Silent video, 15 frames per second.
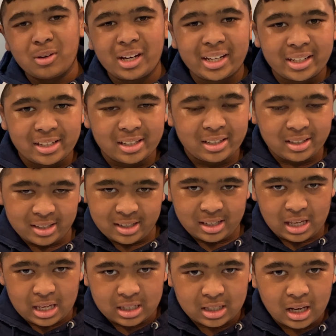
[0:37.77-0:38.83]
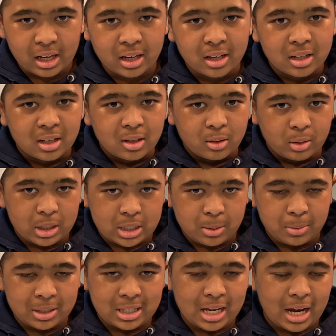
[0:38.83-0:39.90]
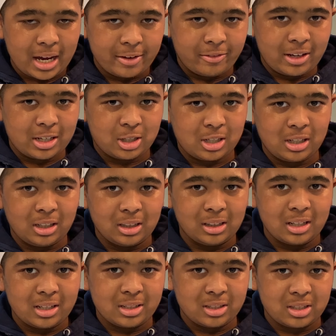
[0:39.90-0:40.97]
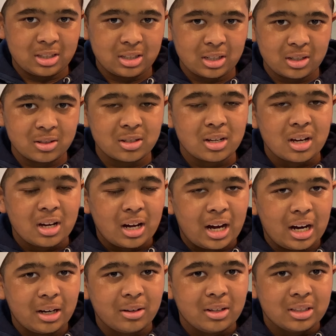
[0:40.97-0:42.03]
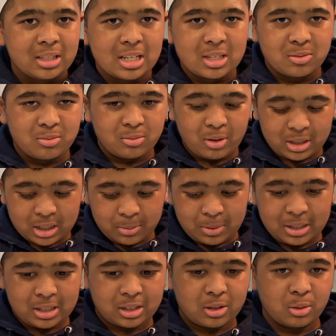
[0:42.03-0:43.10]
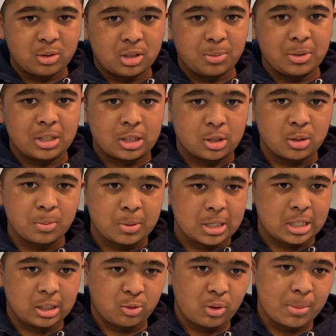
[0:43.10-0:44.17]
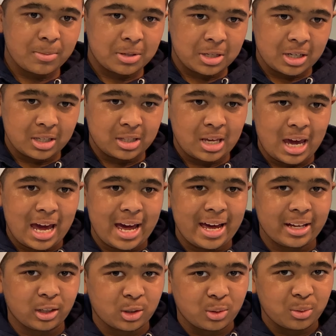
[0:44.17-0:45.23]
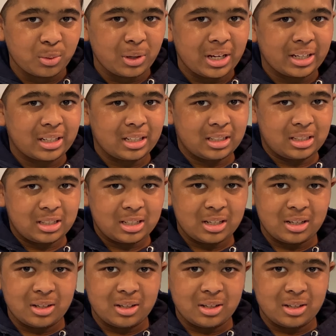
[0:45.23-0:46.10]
right here is a recipe that I've actually learned. So this recipe is going to be super scrumptious and quick. So